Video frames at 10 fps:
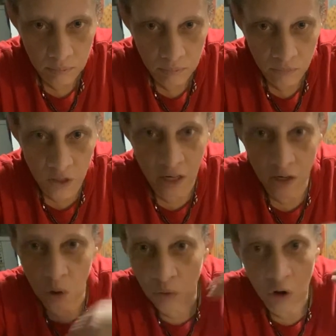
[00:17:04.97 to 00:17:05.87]
They
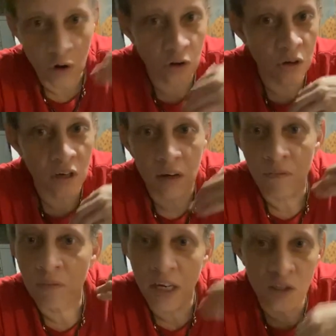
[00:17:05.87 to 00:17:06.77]
no longer
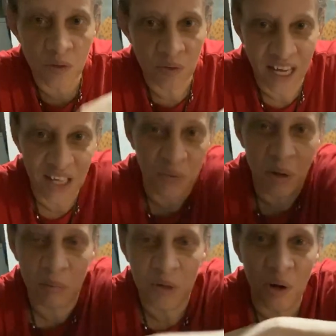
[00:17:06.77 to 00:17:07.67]
affect you. That's what
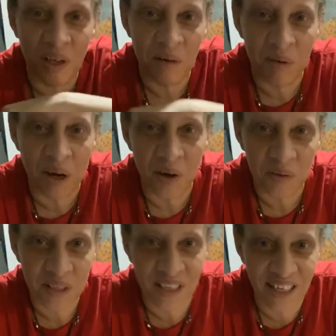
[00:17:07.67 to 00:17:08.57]
I'm talking
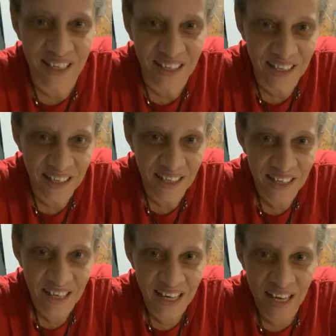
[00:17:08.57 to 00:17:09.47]
about. See?
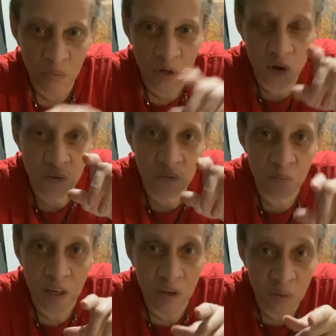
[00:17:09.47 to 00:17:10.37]
And when
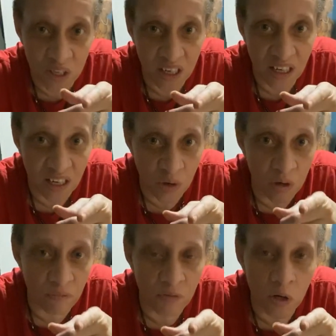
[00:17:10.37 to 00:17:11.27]
you see, you
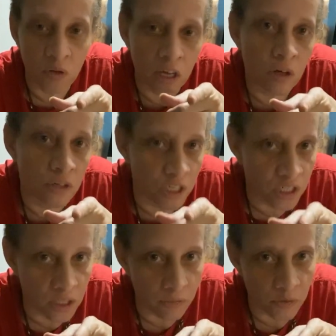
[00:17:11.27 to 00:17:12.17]
can feel the energy
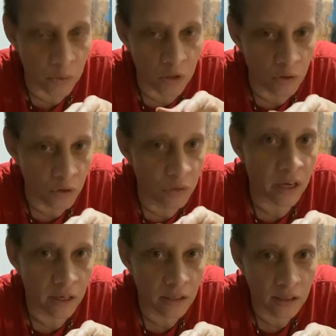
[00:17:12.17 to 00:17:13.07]
shift when you do
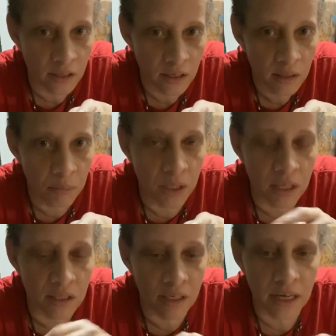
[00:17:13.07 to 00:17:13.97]
that.
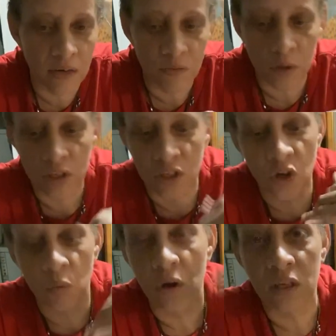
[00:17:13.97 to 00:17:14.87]
Because the negative forces
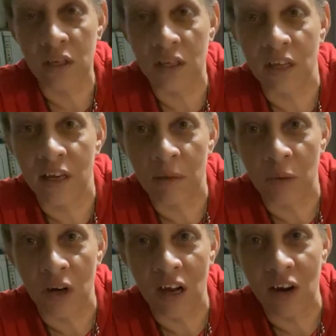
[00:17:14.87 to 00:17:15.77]
don't want us to stay up
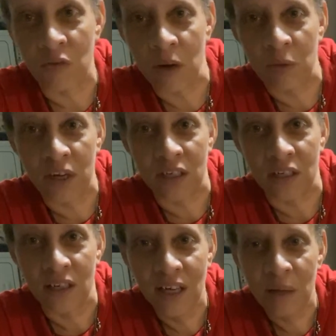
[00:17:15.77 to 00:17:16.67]
on a higher
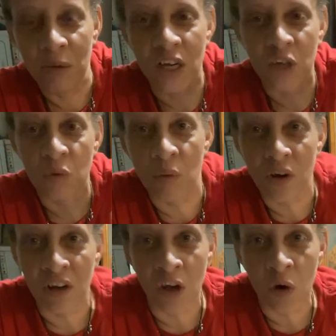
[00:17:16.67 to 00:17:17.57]
vibration. Because when we're
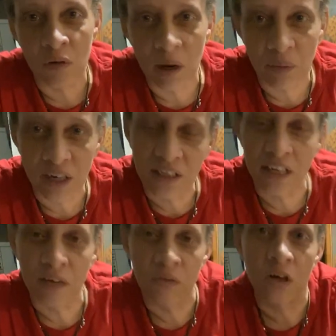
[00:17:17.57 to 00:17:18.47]
on a lower vibration, they
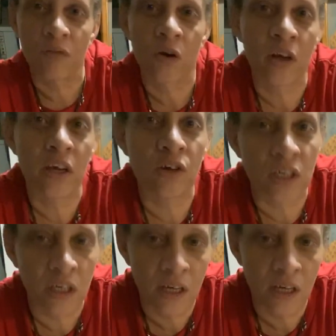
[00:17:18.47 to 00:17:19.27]
can feed off our energy.